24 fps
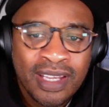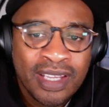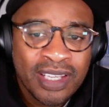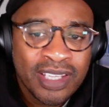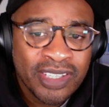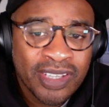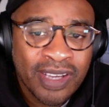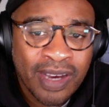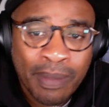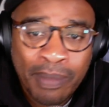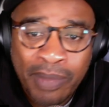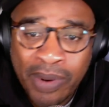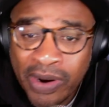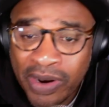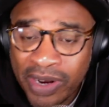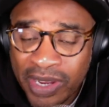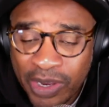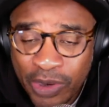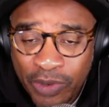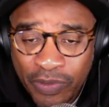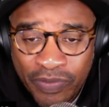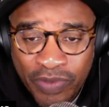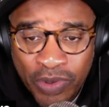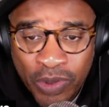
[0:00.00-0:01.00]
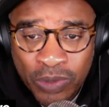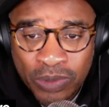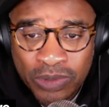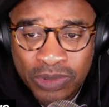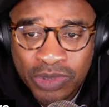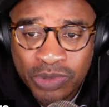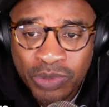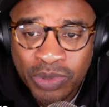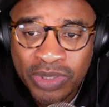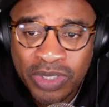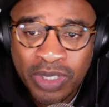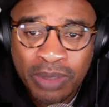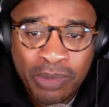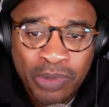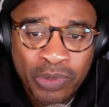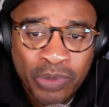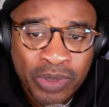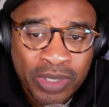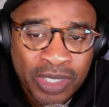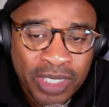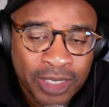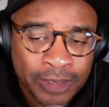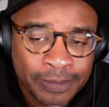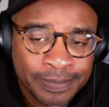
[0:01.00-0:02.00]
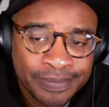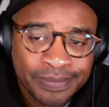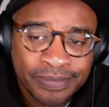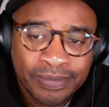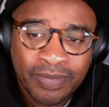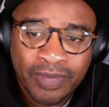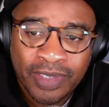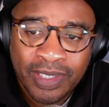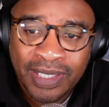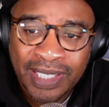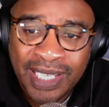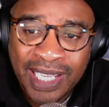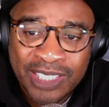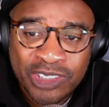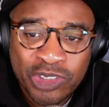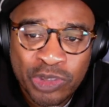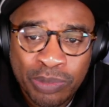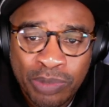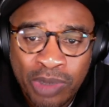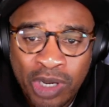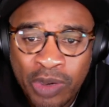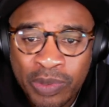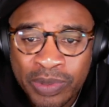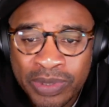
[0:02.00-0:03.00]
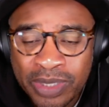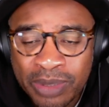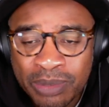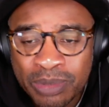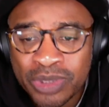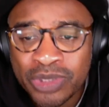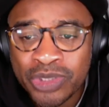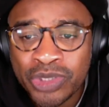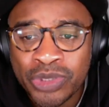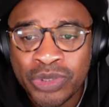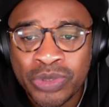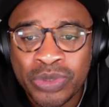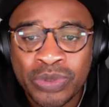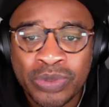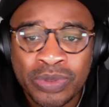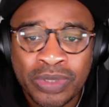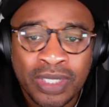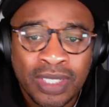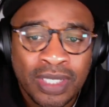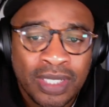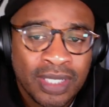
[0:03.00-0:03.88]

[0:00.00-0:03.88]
You got Markelle Fultz went number 1. Lonzo Ball with number 2.